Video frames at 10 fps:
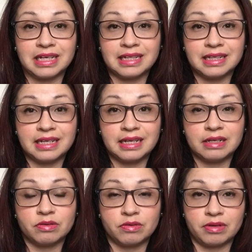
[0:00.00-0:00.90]
the
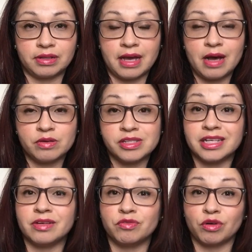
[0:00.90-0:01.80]
cleaning around the house,
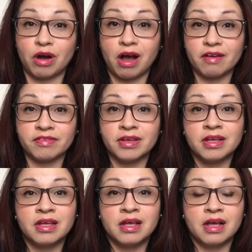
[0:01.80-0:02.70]
and if we're off
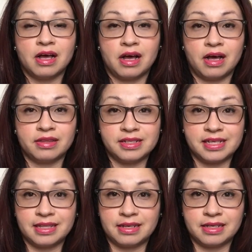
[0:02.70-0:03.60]
on the
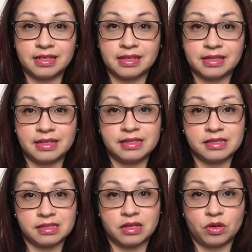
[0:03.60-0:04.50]
day that he
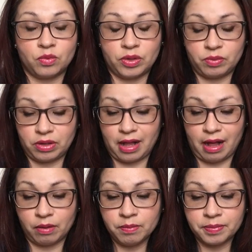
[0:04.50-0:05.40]
cleans, we will
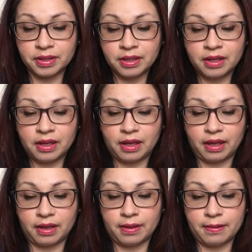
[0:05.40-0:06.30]
help.
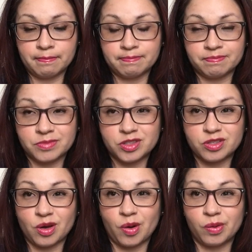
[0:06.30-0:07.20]

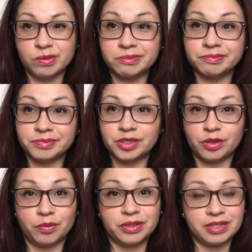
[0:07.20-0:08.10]
So,
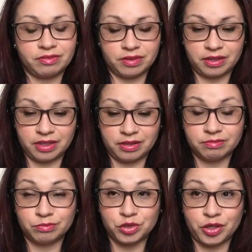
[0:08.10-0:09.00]
you know, we definitely
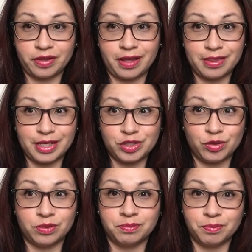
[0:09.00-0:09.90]
share that. They
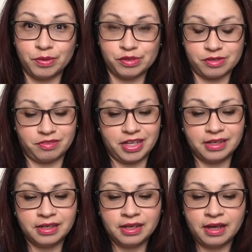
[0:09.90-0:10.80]
do most of it.
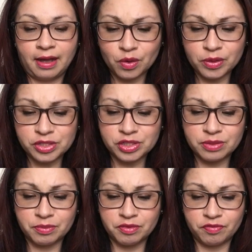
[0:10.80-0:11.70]
Question
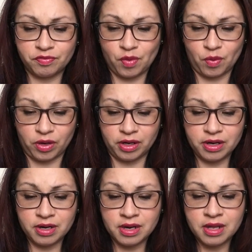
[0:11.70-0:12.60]
number
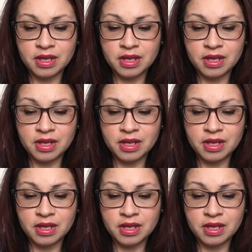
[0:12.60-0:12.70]
four.